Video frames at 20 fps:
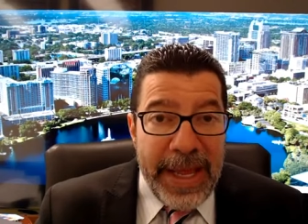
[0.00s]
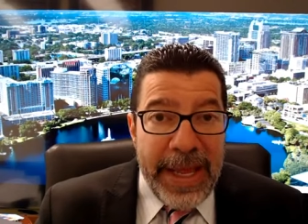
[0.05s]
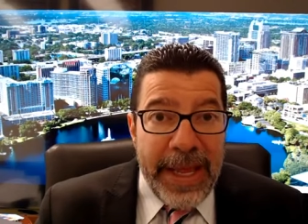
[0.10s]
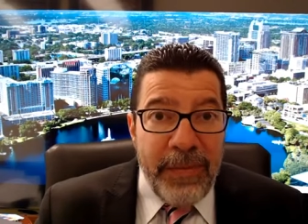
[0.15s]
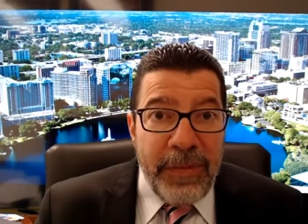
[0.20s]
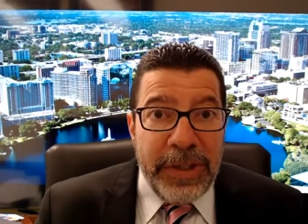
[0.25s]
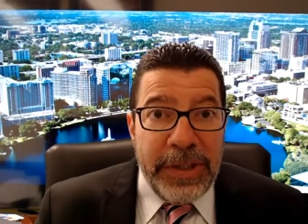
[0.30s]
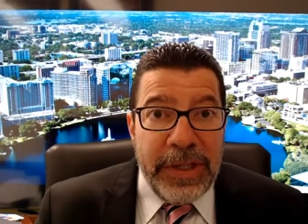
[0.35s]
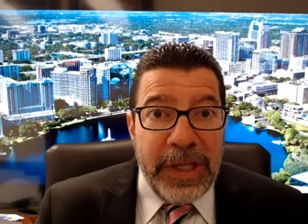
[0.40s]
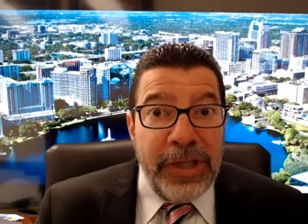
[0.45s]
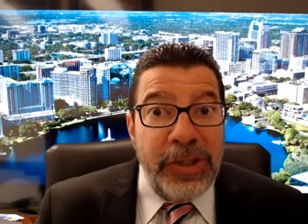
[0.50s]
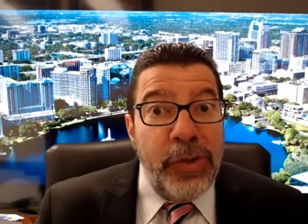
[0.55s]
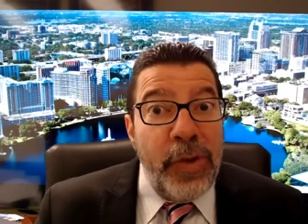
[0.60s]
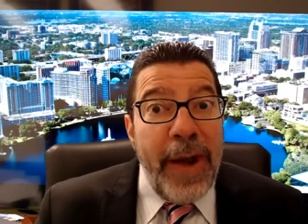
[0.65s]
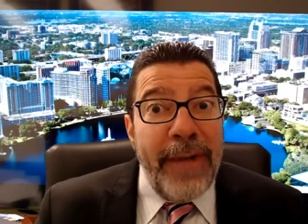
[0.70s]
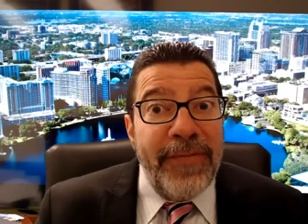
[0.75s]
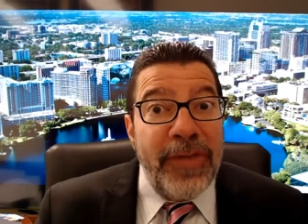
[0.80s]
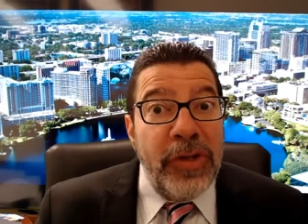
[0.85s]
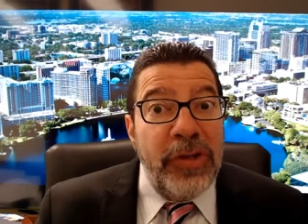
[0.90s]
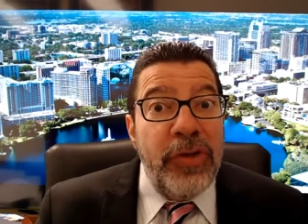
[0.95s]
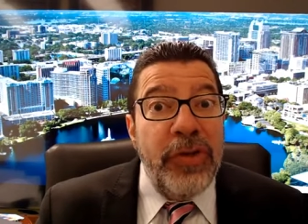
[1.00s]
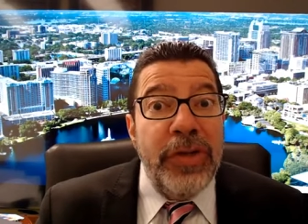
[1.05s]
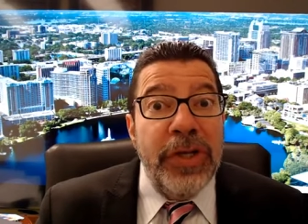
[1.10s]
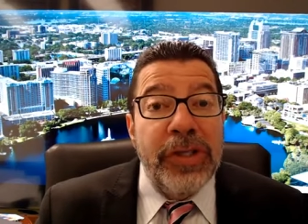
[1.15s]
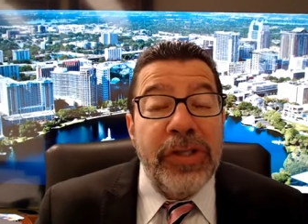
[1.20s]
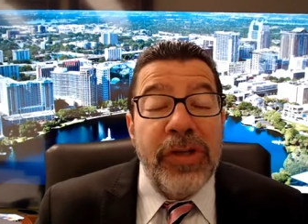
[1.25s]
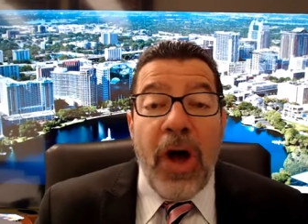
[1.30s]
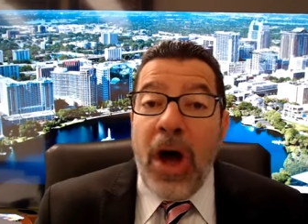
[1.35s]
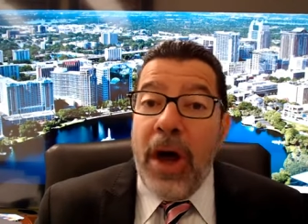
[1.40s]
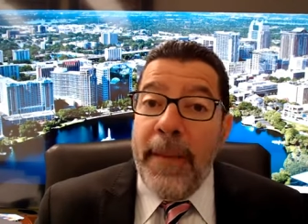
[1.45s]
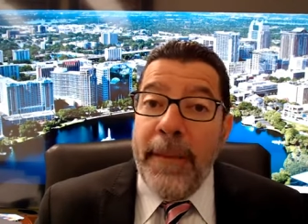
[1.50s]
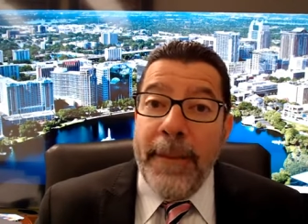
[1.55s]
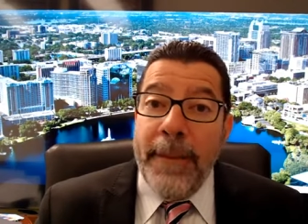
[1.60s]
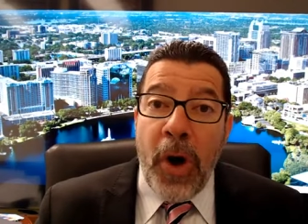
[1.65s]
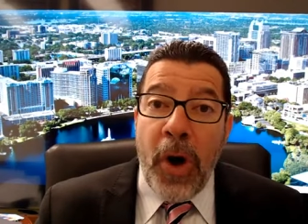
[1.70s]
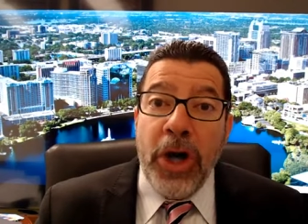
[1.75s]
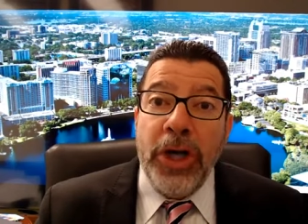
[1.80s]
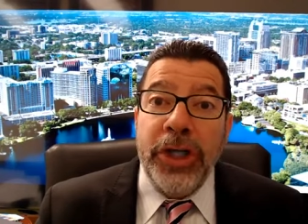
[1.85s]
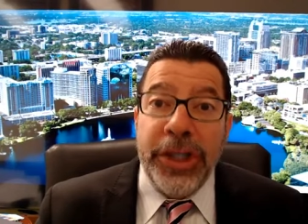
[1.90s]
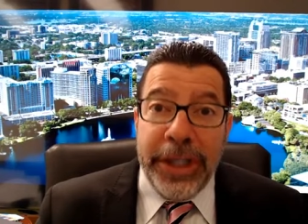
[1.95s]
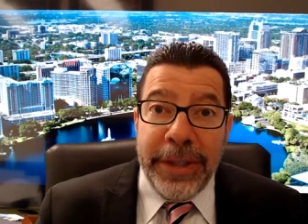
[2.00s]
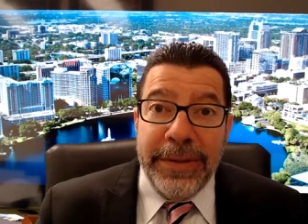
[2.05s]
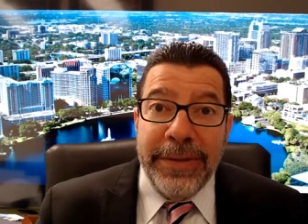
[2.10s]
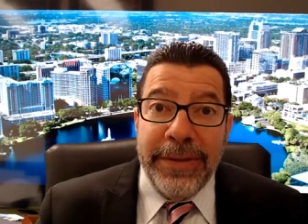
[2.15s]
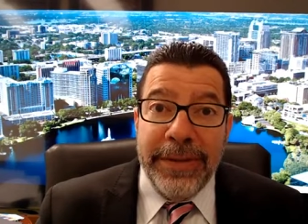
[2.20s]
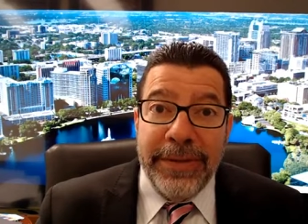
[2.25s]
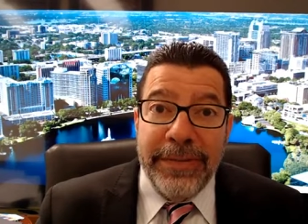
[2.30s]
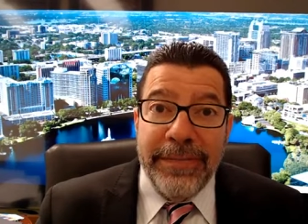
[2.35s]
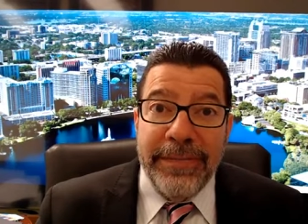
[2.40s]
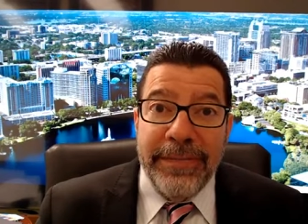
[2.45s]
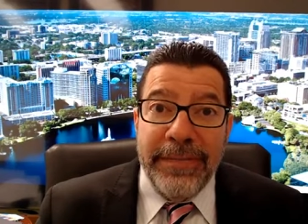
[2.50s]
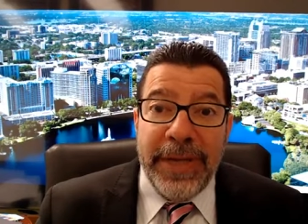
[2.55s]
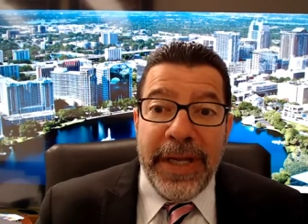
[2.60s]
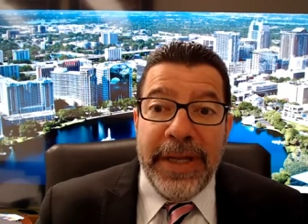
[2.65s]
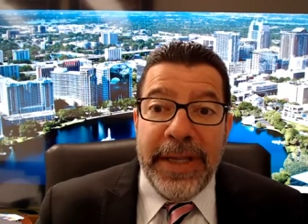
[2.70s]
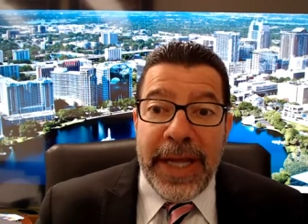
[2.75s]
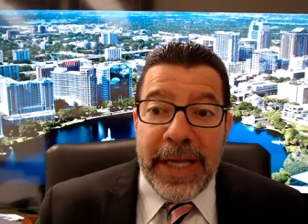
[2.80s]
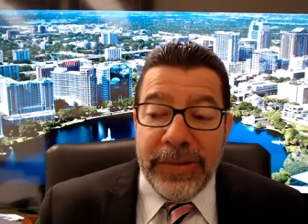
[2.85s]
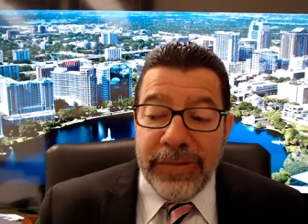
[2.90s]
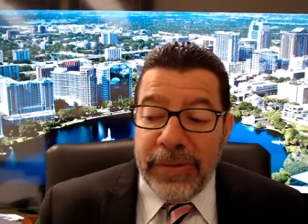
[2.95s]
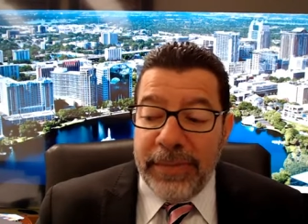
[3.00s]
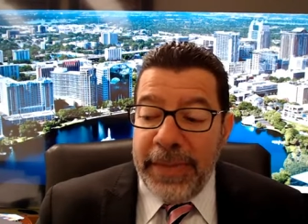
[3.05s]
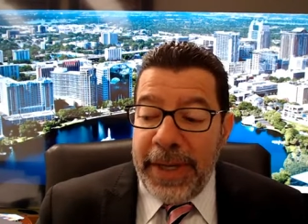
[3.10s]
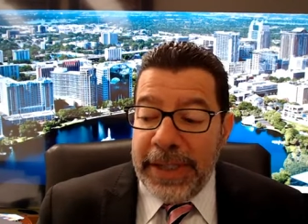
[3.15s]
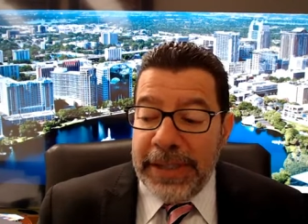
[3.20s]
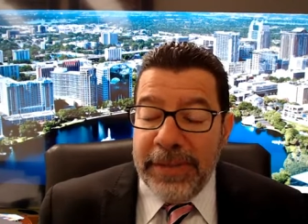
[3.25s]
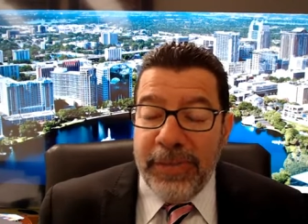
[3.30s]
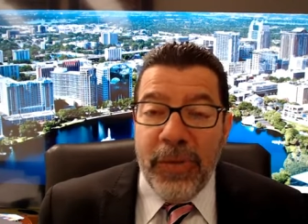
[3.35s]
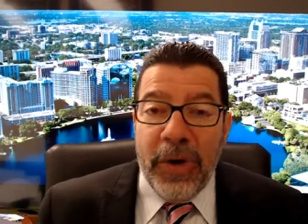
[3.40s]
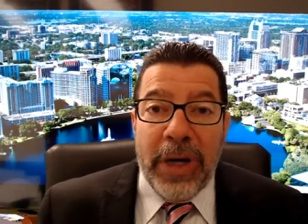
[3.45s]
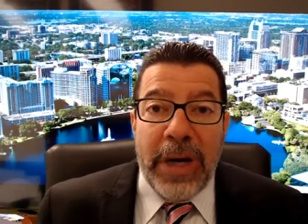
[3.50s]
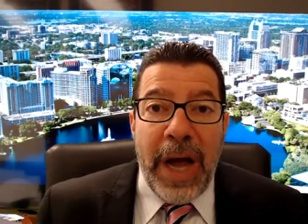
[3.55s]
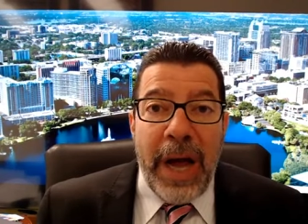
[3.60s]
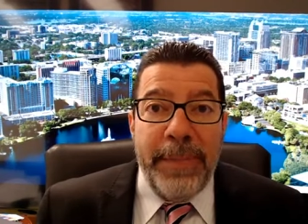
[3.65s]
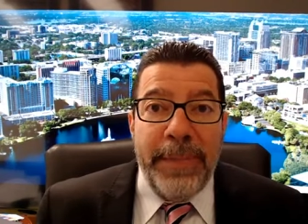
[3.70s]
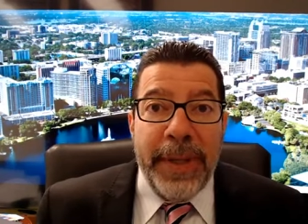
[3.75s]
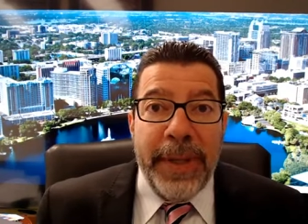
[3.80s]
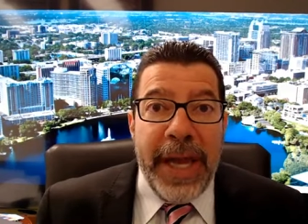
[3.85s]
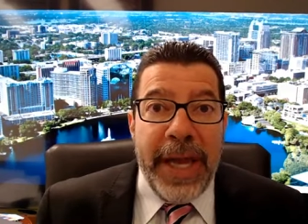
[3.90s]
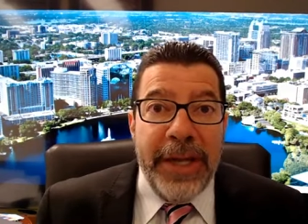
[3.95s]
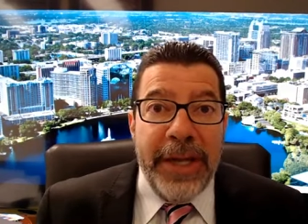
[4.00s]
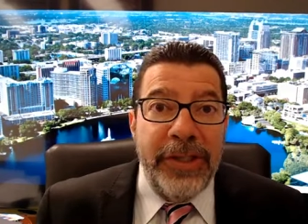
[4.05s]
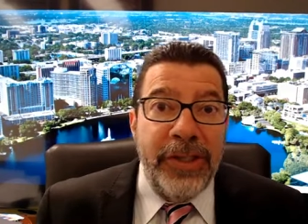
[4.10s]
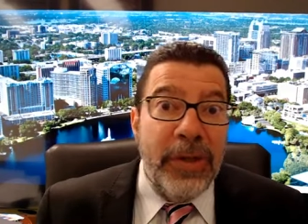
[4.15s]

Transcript: which because you have to do this on margin and that's what makes it more complicated.